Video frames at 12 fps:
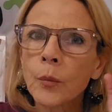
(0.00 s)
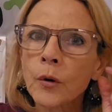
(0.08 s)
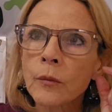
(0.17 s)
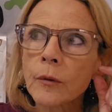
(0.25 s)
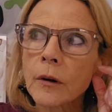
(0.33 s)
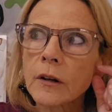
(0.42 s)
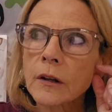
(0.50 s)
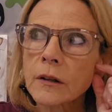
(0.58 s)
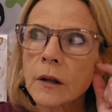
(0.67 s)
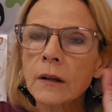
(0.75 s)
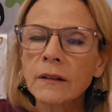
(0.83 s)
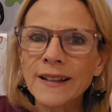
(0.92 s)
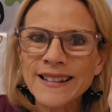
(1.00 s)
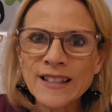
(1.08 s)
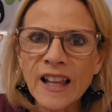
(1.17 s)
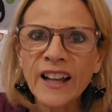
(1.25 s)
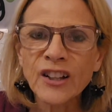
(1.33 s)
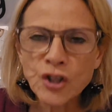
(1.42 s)
We're
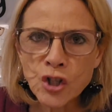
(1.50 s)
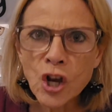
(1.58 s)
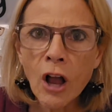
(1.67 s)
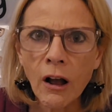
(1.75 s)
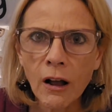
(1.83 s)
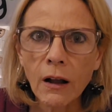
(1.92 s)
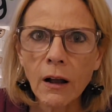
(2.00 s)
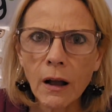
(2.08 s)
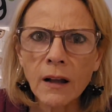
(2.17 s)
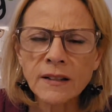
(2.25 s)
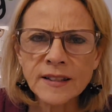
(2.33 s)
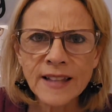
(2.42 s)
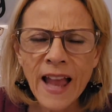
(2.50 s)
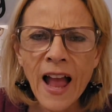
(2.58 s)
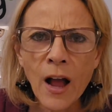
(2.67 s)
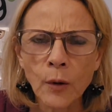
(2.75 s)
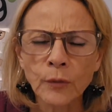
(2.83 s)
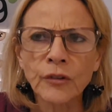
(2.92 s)
It's like a chunk, a
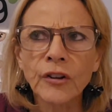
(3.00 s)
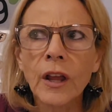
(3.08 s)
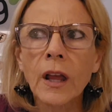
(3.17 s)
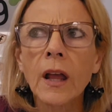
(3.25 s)
sound